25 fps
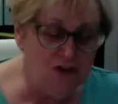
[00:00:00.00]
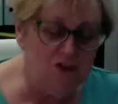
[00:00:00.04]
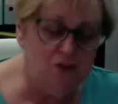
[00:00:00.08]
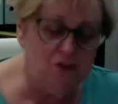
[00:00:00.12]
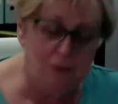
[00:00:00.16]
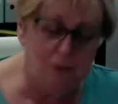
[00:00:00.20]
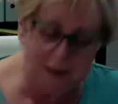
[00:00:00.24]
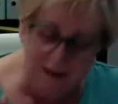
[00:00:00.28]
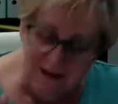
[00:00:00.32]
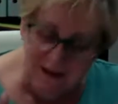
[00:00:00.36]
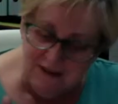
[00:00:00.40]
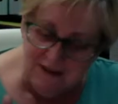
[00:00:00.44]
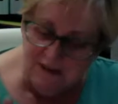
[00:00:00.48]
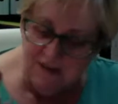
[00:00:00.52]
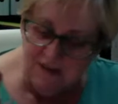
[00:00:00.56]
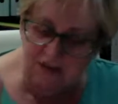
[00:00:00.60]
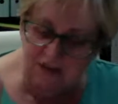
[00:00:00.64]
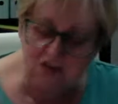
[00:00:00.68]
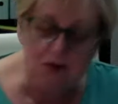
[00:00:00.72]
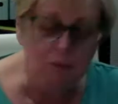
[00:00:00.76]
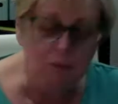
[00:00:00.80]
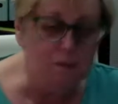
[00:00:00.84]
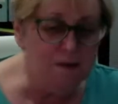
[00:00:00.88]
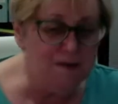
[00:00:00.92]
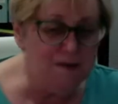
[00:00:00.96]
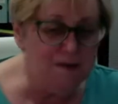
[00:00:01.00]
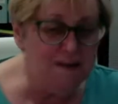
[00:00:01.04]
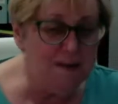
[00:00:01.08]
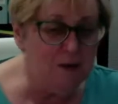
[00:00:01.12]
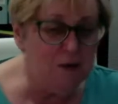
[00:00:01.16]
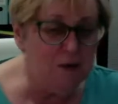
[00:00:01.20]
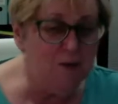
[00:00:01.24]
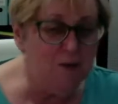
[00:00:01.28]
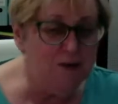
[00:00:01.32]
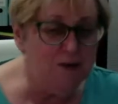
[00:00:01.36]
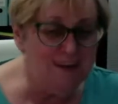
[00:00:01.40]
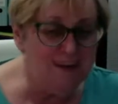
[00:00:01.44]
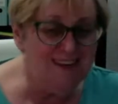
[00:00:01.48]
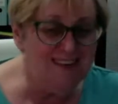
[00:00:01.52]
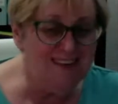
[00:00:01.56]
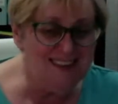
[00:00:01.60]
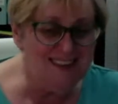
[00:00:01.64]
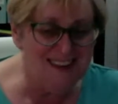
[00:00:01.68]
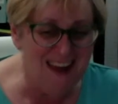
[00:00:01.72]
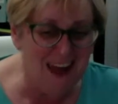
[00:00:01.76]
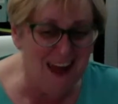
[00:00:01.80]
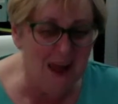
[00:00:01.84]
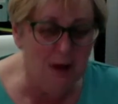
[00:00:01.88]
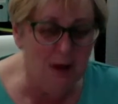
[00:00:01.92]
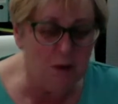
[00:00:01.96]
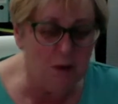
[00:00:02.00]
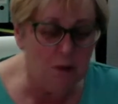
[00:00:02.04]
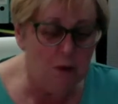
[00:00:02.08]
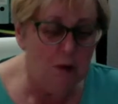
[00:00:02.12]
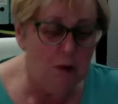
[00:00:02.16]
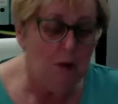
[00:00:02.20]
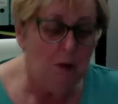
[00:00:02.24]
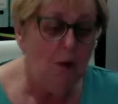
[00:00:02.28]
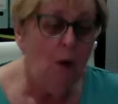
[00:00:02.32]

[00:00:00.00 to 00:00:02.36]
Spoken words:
Do I need to stop and deal with this now?